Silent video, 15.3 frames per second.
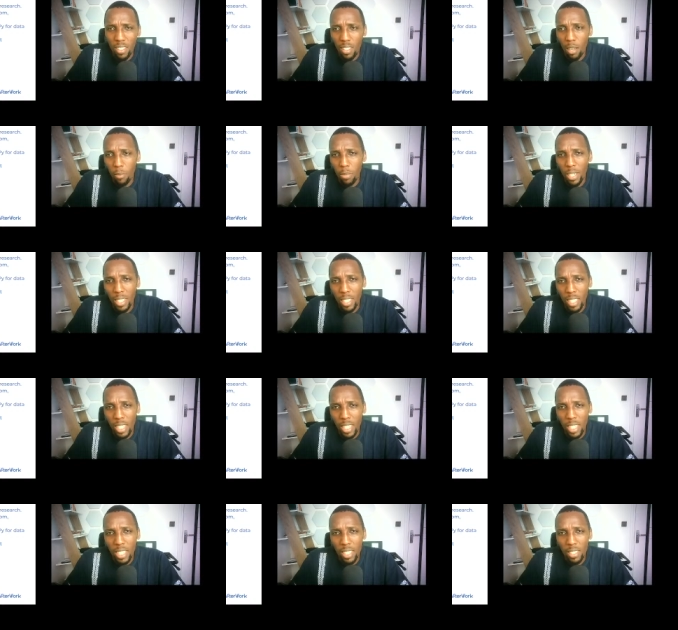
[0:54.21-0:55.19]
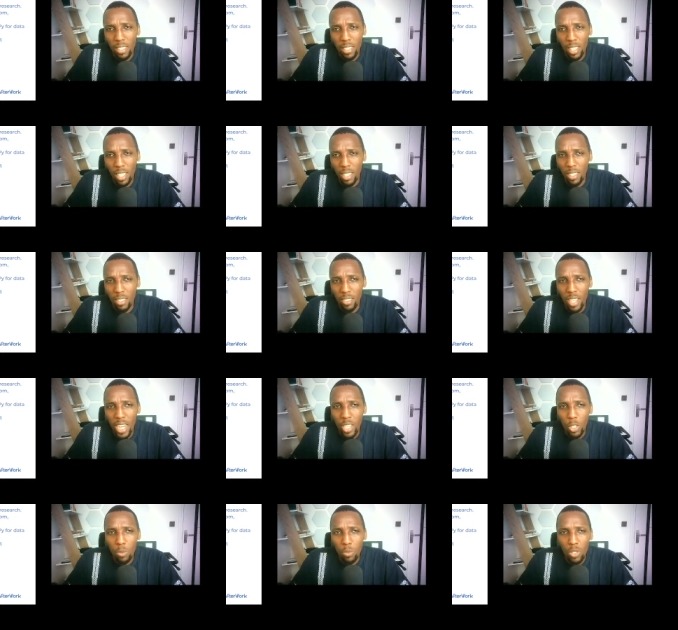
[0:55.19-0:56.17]
sampling techniques such as
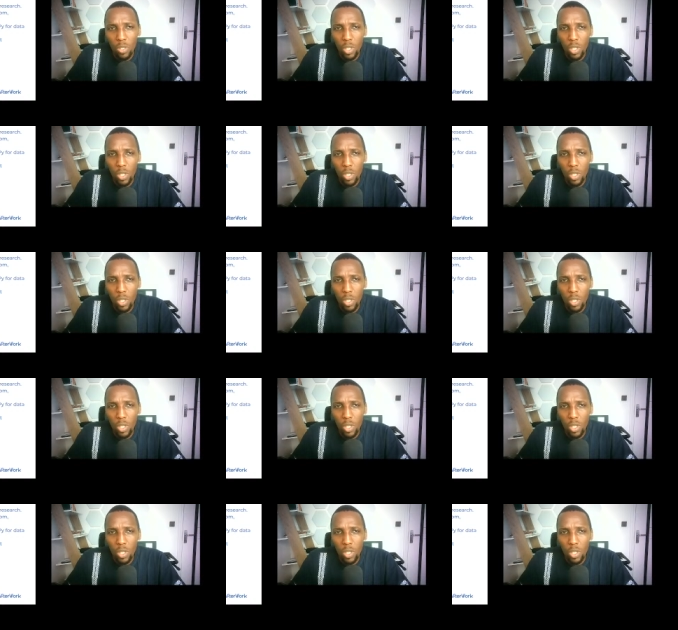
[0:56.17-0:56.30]
random,